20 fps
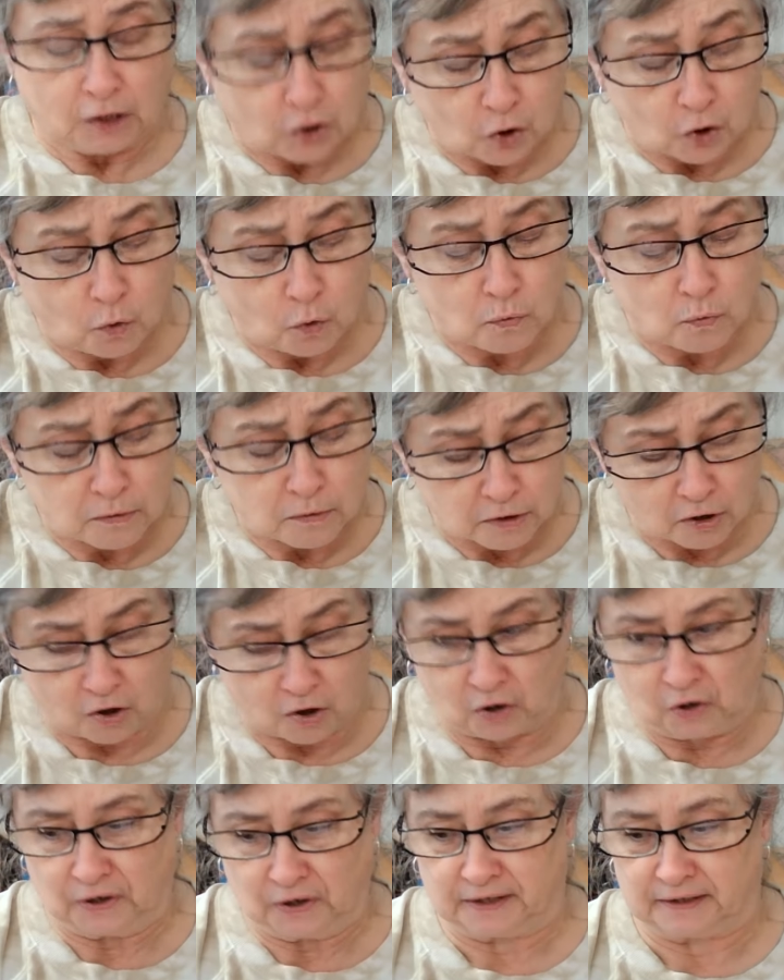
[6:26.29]
Cole
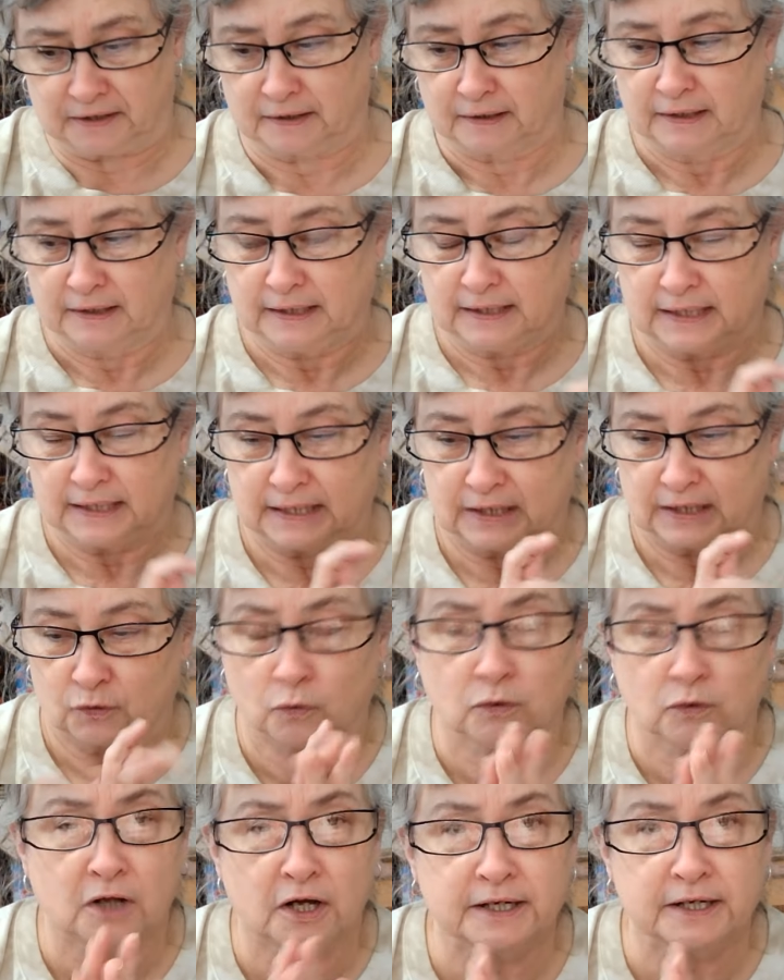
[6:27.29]
Haan.
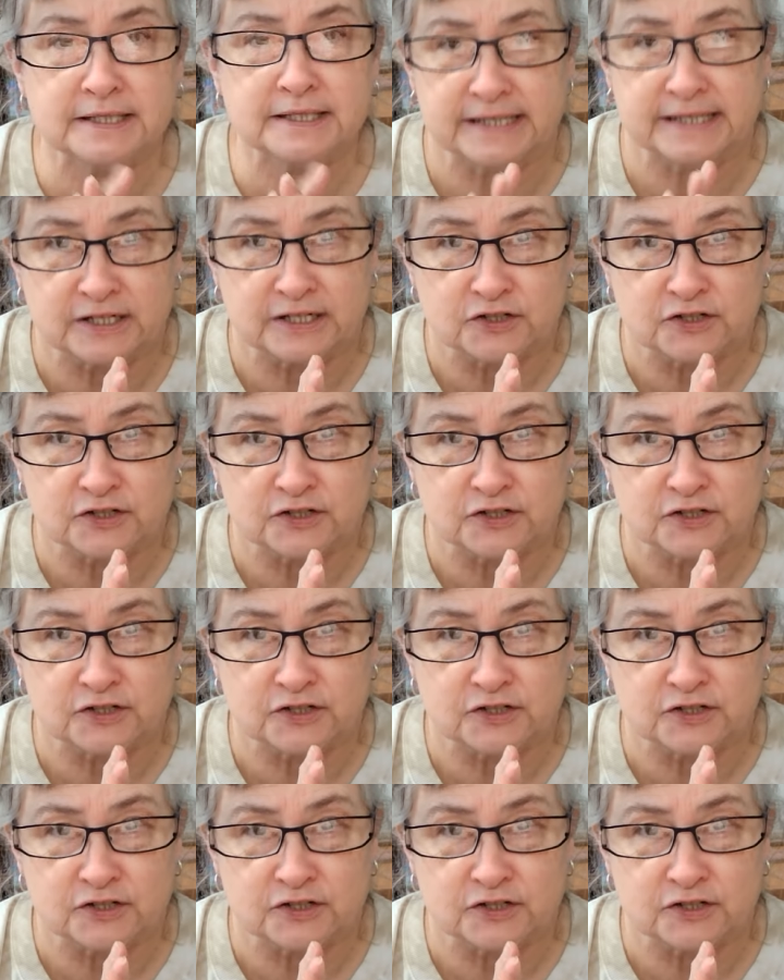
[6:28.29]
Cole Haan is an